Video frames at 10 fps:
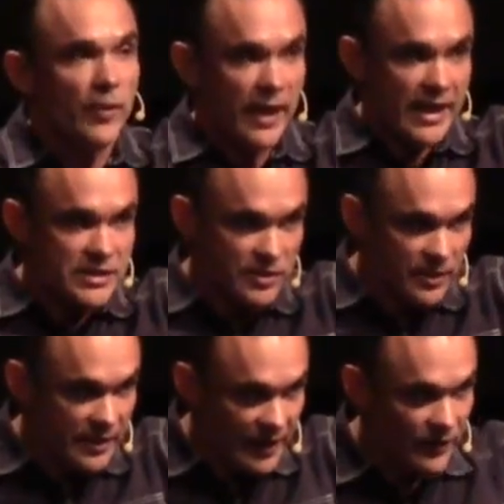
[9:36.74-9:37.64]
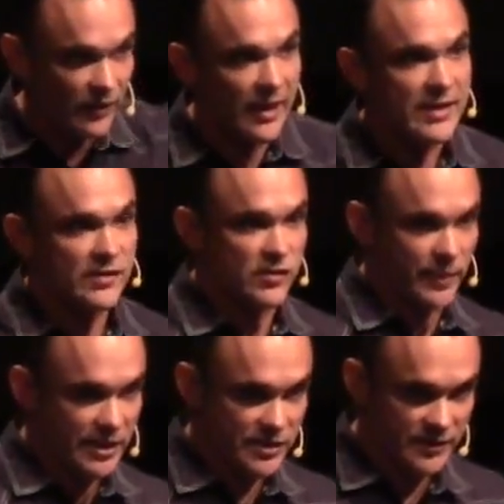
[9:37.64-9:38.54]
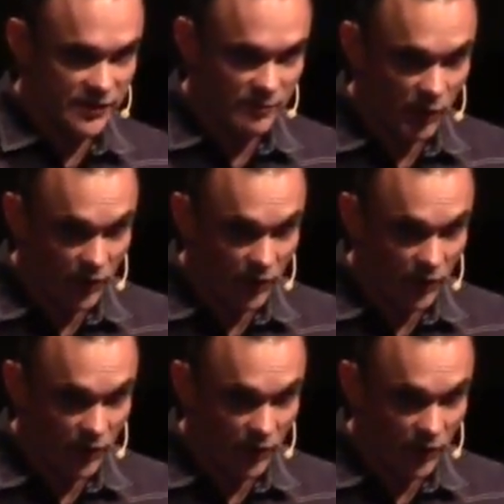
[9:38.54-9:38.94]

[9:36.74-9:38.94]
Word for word: I turned on the light switch this